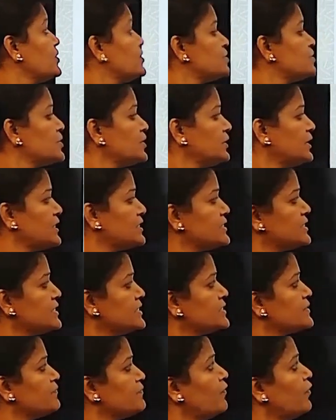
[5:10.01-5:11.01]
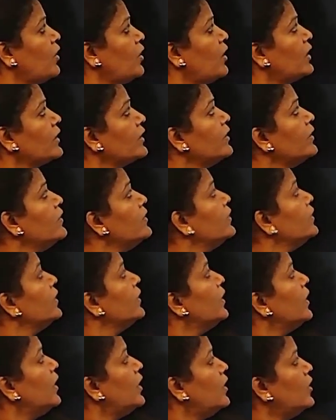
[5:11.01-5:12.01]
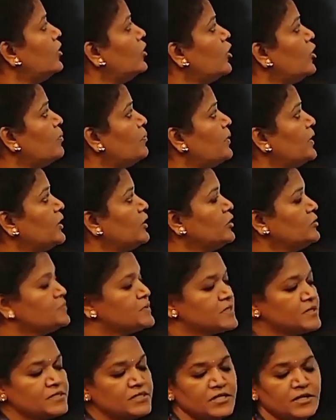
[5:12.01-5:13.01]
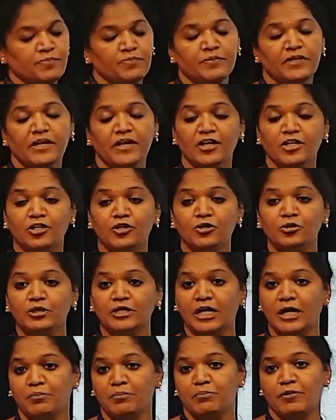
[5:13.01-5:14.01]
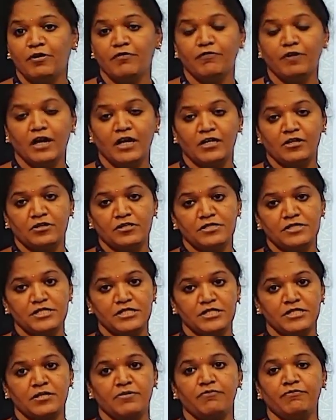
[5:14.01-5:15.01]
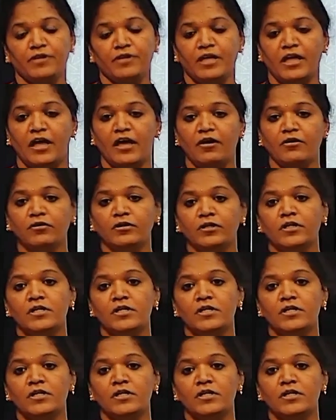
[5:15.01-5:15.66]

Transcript: So, this is for open loop system. There are two type of control system we have.